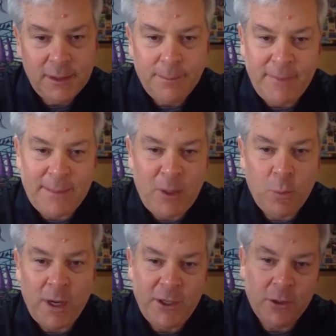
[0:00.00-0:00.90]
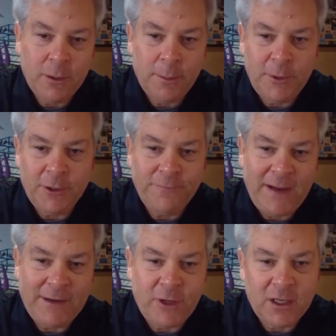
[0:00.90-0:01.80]
Maybe what your
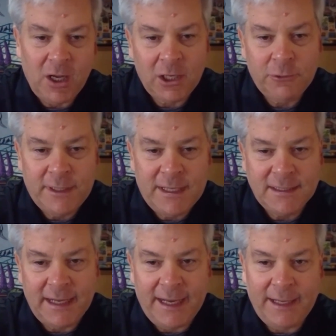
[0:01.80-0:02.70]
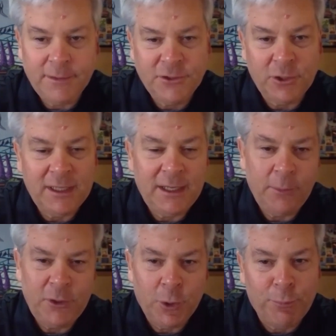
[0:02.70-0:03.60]
favorite color is, and certainly
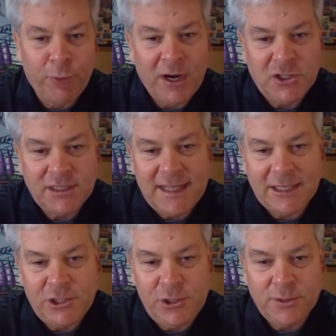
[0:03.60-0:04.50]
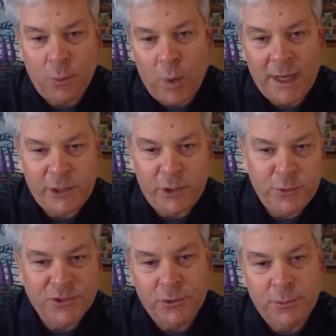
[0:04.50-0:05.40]
your brushes that you use and why you
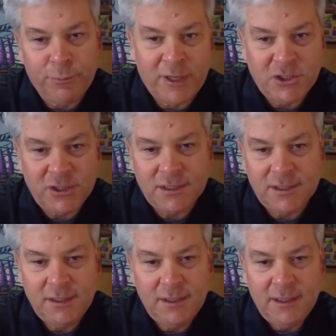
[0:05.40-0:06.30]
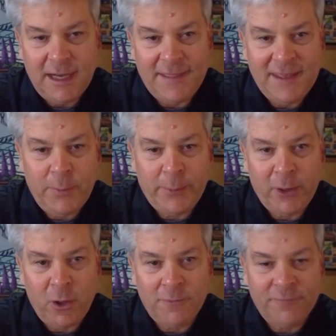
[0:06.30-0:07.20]
use certain brushes. I think we would
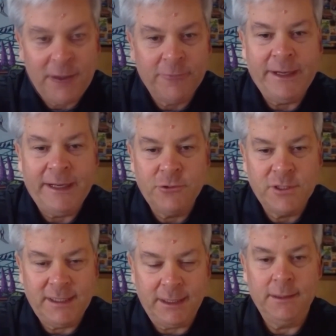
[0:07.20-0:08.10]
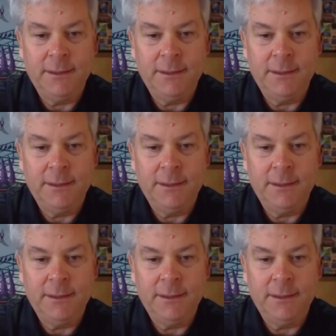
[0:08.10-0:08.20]
all find very interesting.